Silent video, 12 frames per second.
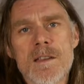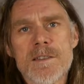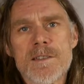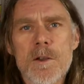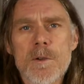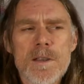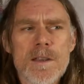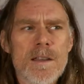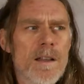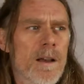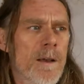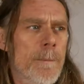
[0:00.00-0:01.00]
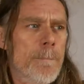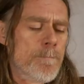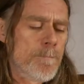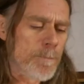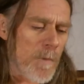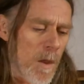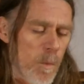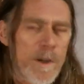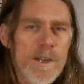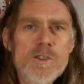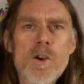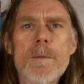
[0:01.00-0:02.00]
So
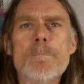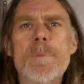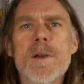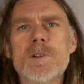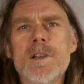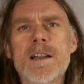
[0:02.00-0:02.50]
we try and build